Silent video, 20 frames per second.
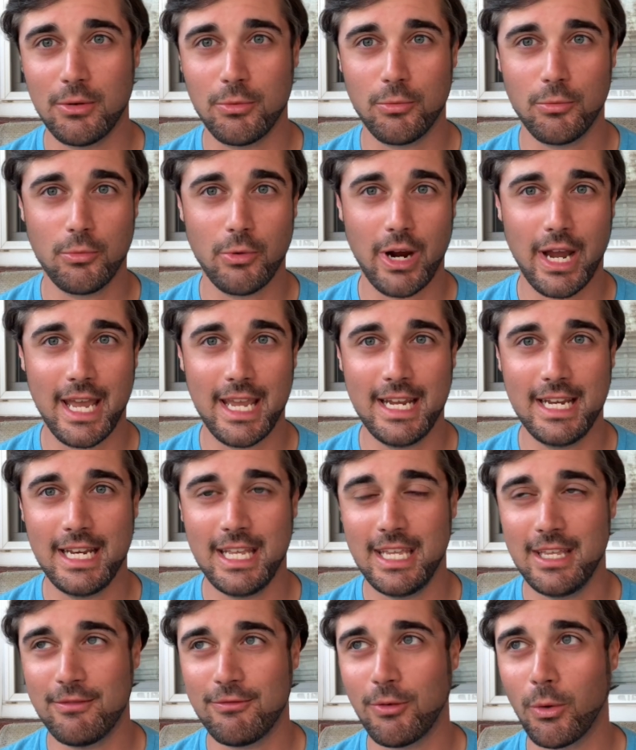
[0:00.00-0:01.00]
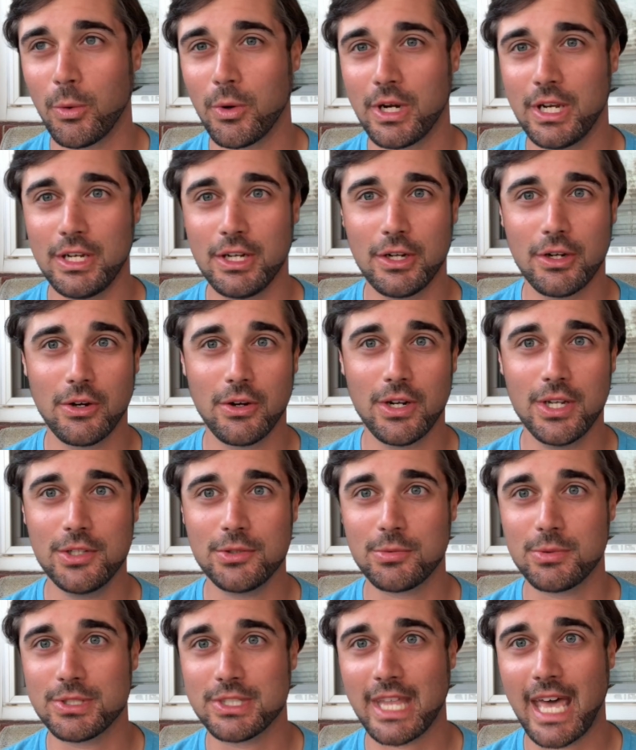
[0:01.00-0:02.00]
Rainy, 40
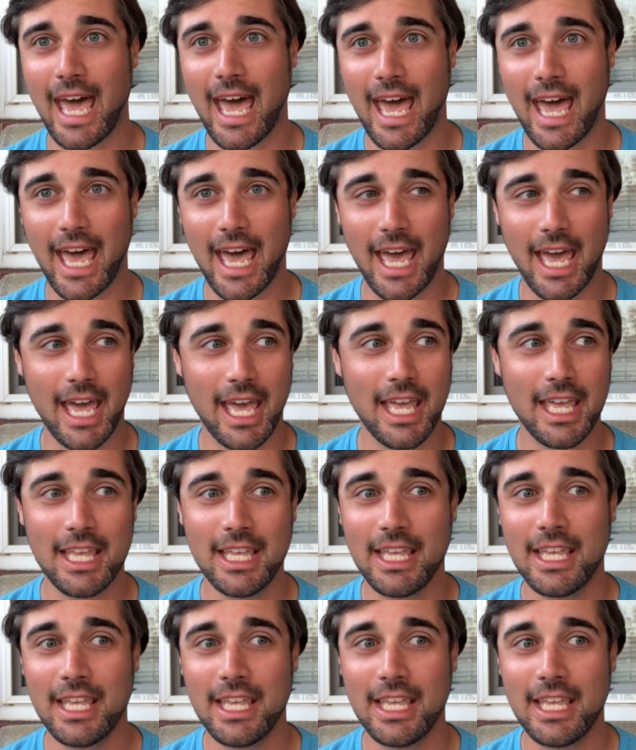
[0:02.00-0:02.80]
degrees was the high.